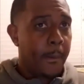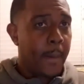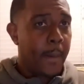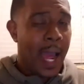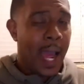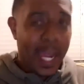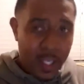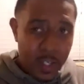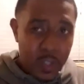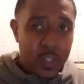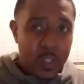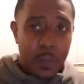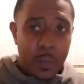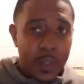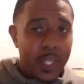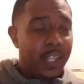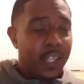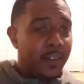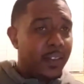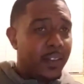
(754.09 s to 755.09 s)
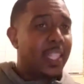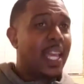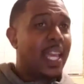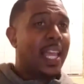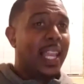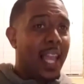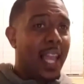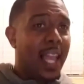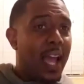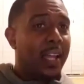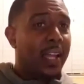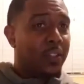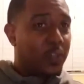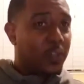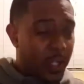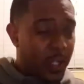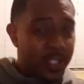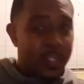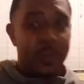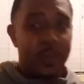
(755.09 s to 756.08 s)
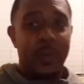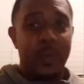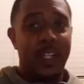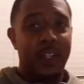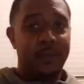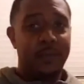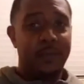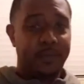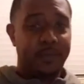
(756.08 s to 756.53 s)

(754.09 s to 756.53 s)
I used to believe in that lie, trust me.